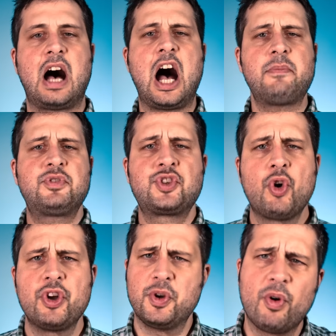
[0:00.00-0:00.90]
I'm
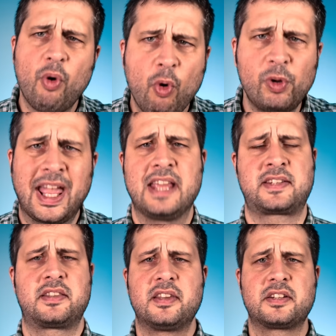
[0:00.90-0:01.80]
sure you all
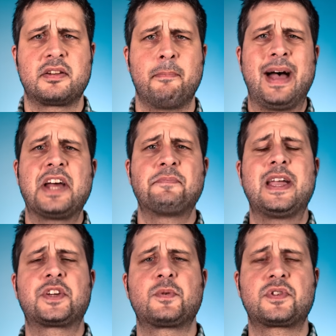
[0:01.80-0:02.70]
guessed that Mad
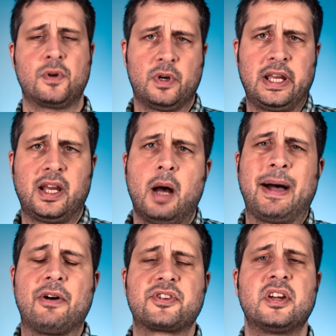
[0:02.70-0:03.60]
Mix was talking
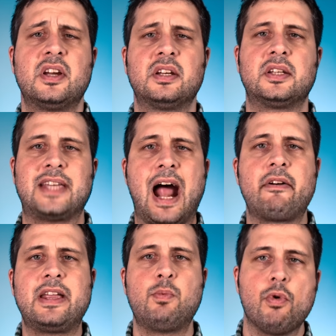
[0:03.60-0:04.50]
about
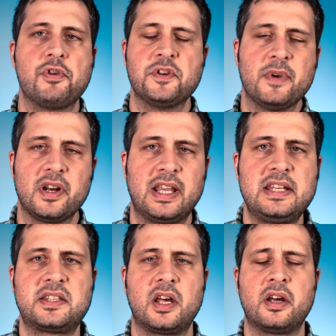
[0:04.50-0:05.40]
Gary Waterman.
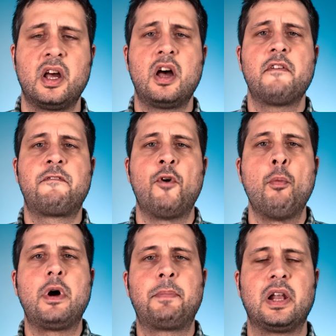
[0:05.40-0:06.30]
He's the
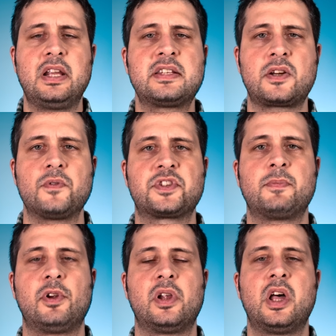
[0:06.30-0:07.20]
former police
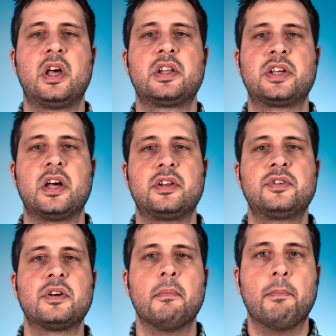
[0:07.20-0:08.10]
constable
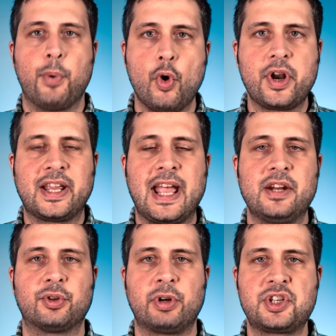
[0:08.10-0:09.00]
turned
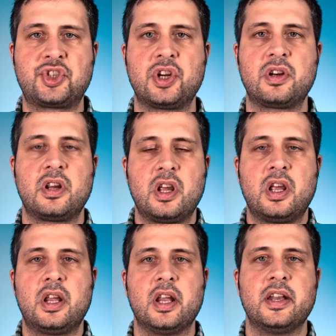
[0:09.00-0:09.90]
born-again Christian
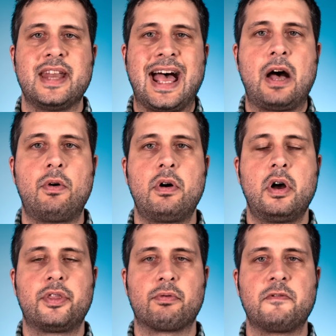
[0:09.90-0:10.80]
and now
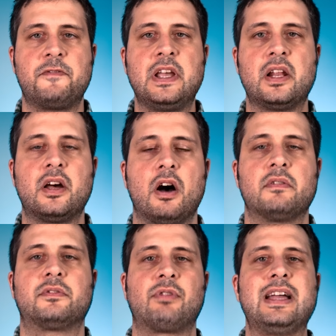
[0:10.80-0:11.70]
the revealer
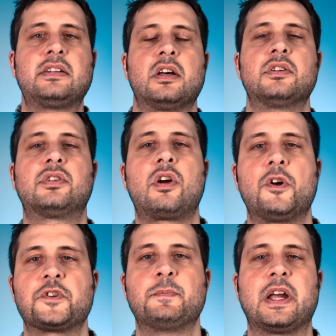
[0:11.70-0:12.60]
of great and
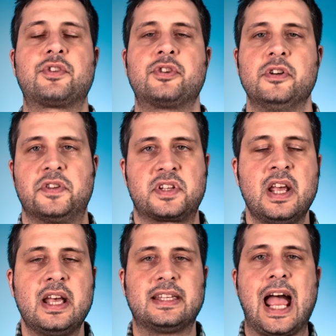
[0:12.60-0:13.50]
cosmic truths.
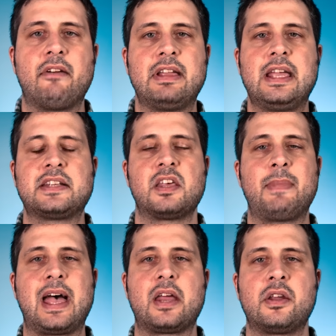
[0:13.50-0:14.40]
Gary is the
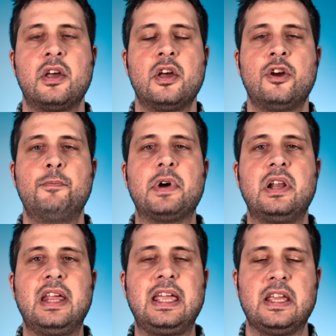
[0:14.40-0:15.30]
man who
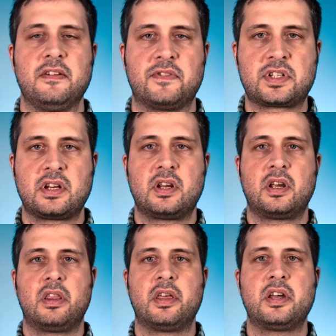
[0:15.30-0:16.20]
believes
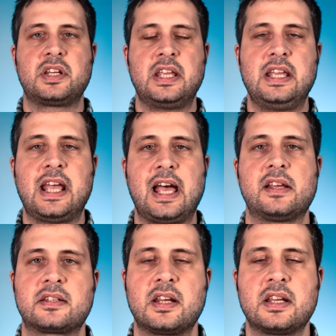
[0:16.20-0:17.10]
that he
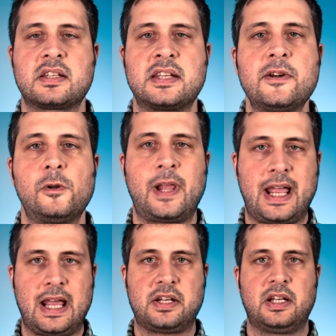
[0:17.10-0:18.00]
has
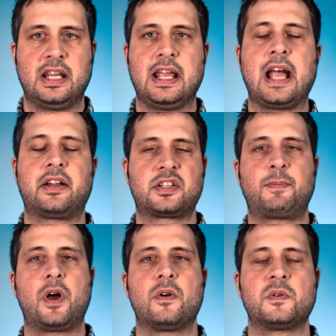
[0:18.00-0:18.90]
single-handedly
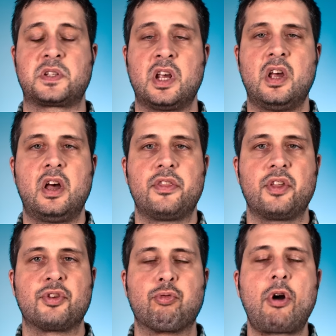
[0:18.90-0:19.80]
exposed
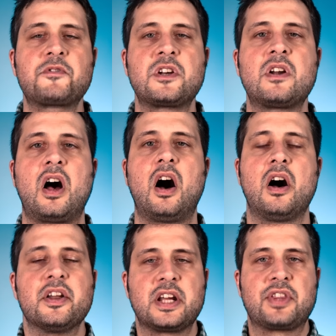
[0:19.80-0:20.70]
the rotten
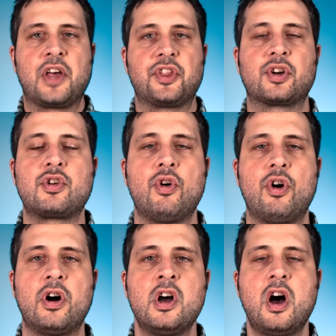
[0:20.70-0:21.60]
heart at the
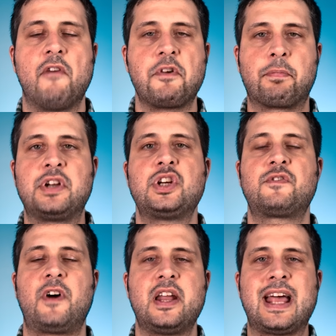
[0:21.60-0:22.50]
core of the British
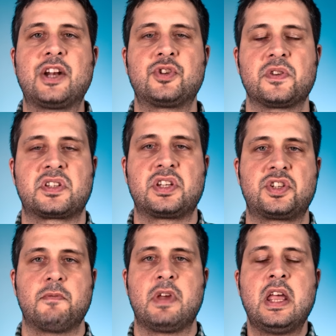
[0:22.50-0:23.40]
financial
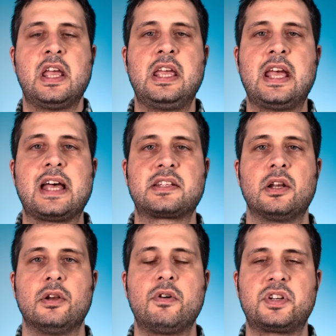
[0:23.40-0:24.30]
system. He has
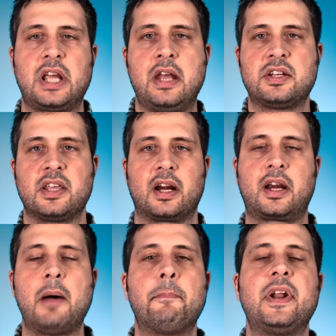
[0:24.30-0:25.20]
looked into the
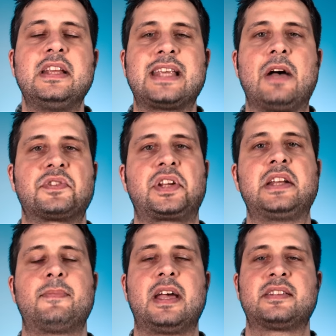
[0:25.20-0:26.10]
Companies House
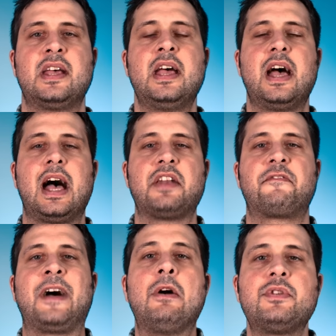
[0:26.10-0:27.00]
database and
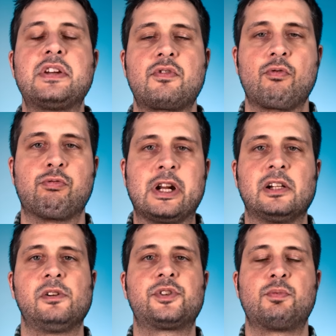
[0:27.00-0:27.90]
found it
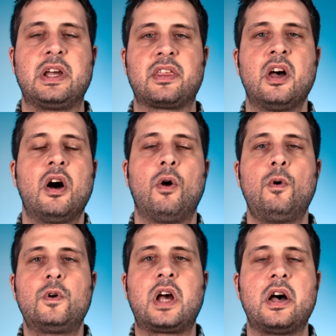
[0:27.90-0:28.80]
riddled with
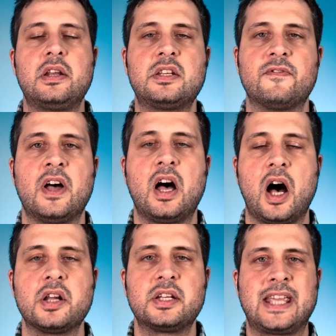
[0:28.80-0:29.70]
all kinds of
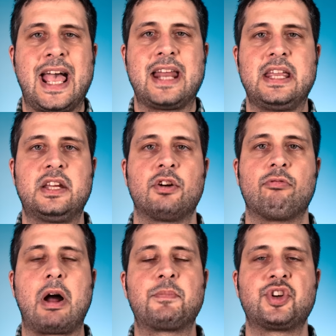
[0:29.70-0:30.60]
uncanny
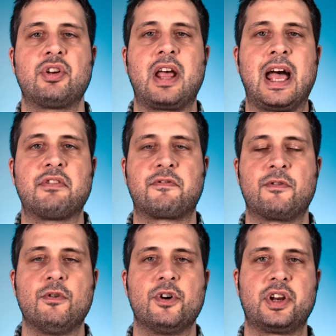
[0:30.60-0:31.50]
corruption and
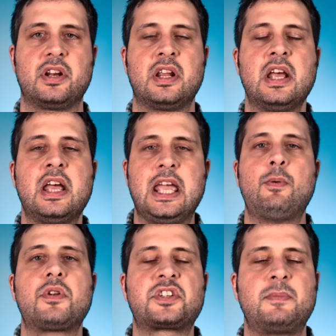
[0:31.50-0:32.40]
fraud. And he
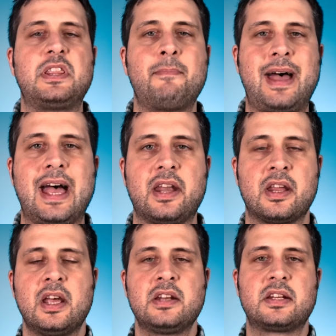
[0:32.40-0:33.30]
wants to be the man
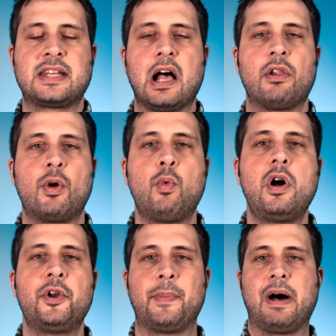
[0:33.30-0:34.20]
to tell the
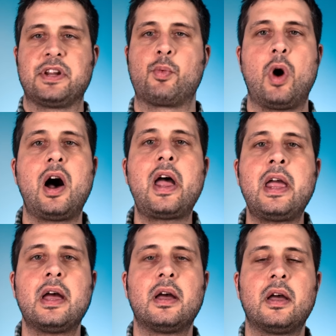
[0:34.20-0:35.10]
world about it. Why?